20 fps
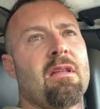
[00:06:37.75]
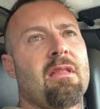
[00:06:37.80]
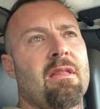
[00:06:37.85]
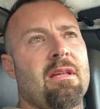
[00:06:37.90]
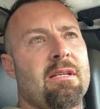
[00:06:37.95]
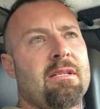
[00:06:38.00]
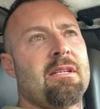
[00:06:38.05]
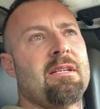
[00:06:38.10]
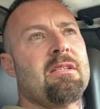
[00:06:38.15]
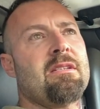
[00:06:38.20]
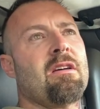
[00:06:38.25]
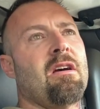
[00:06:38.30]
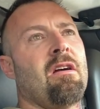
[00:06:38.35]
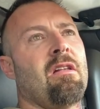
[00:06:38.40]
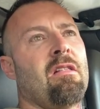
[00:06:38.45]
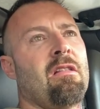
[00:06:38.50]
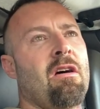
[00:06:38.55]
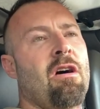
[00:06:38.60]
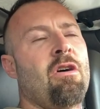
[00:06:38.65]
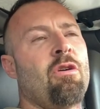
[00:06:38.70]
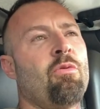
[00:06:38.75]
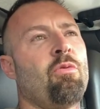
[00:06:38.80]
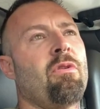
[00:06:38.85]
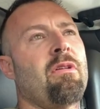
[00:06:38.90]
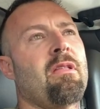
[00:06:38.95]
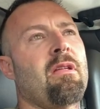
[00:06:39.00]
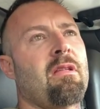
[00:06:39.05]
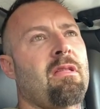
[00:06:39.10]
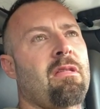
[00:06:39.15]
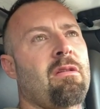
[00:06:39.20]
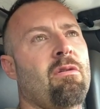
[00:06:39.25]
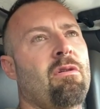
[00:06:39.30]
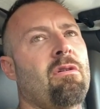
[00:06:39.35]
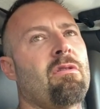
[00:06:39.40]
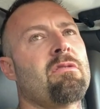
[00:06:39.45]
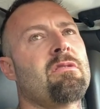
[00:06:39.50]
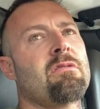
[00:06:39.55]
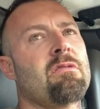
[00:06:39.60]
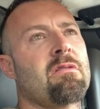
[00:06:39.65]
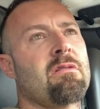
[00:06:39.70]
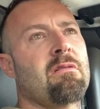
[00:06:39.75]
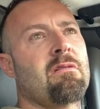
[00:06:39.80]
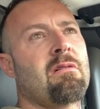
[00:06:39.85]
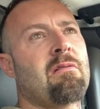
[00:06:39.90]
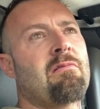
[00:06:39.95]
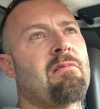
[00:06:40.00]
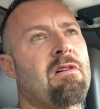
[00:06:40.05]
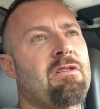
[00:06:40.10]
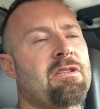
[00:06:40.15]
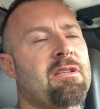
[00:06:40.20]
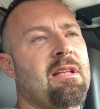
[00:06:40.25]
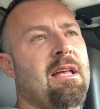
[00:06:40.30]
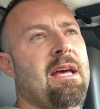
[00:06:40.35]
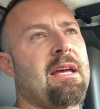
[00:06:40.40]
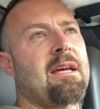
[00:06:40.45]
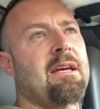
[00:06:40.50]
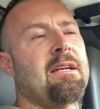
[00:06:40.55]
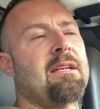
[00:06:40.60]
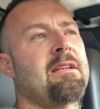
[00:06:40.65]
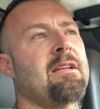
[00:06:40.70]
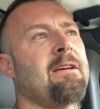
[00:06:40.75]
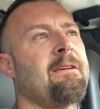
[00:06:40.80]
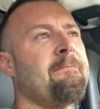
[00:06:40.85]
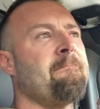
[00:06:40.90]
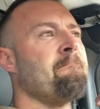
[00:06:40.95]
This is alone with your thoughts, cross legged,